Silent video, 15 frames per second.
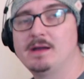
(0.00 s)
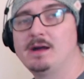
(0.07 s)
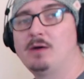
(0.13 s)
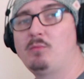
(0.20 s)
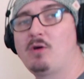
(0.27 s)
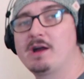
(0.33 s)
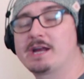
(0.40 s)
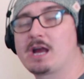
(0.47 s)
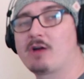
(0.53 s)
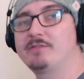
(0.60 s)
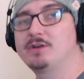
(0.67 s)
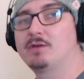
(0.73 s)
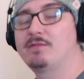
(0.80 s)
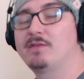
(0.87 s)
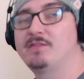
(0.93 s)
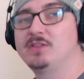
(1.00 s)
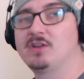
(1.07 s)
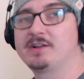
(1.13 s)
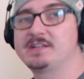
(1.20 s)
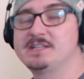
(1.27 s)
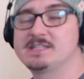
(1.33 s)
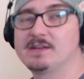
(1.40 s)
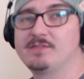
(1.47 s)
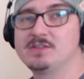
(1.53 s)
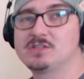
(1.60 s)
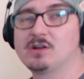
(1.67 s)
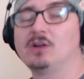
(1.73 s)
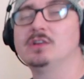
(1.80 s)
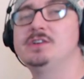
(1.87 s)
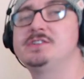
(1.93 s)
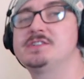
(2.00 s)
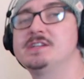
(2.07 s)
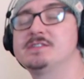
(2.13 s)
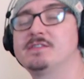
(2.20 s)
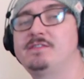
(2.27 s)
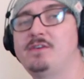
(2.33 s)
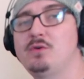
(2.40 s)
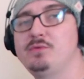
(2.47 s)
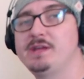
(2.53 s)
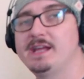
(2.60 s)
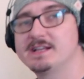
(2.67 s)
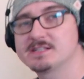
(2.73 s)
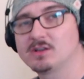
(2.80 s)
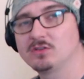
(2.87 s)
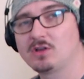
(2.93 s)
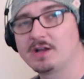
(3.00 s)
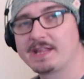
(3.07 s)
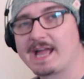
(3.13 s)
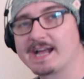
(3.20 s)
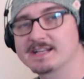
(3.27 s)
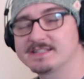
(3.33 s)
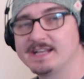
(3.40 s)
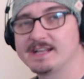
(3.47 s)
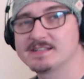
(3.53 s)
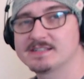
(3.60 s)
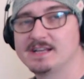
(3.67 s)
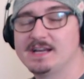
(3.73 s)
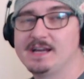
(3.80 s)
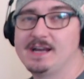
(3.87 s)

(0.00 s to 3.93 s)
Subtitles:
And what I currently offer for $97 is a full year's online access